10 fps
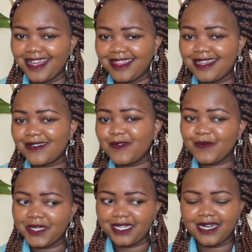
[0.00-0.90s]
the room
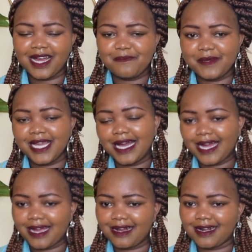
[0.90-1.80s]
will appear
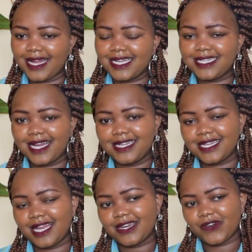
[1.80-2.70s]
cluttered
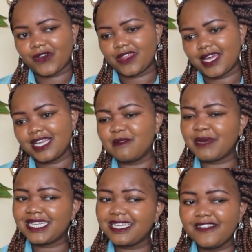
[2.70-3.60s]
and all that.
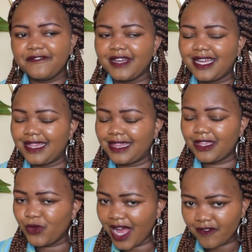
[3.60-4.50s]
But if
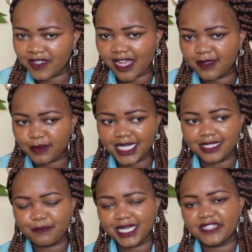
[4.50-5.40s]
you have some
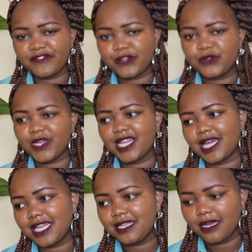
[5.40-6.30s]
space for doing
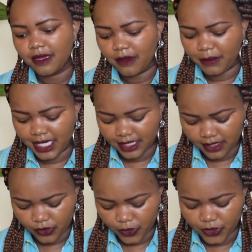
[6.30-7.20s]
that, please
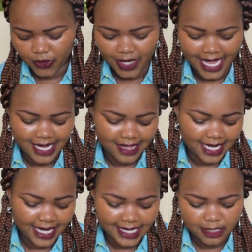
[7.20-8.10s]
do so. And the
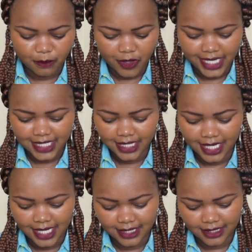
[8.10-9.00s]
next point
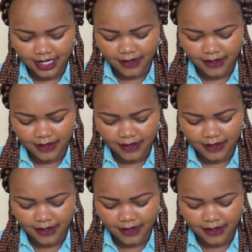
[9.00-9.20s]
is